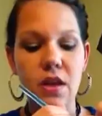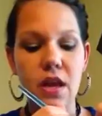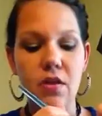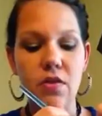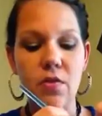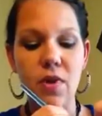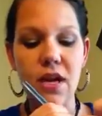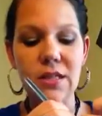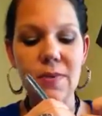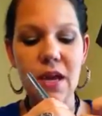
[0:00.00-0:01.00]
Now, the
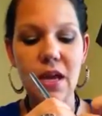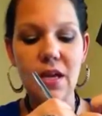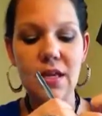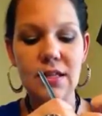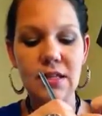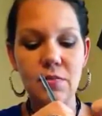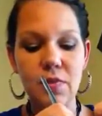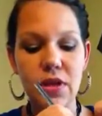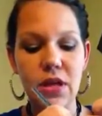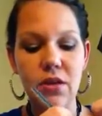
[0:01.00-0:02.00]
rice bag is
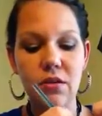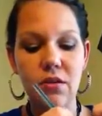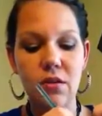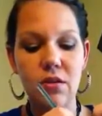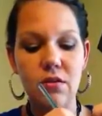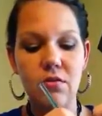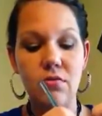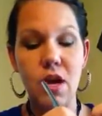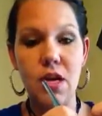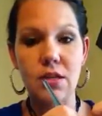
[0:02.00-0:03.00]
simply
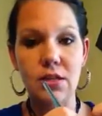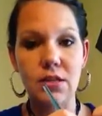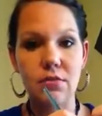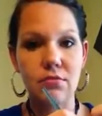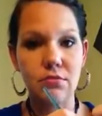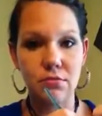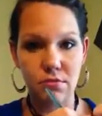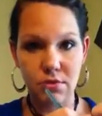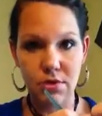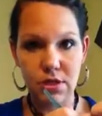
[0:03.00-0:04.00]
rice,
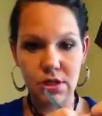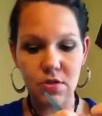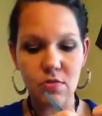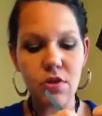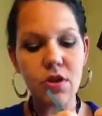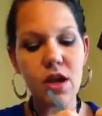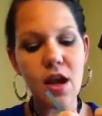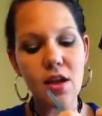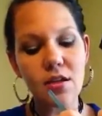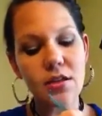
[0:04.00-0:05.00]
the slow cook
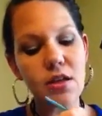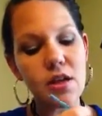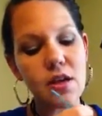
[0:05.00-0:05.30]
kind,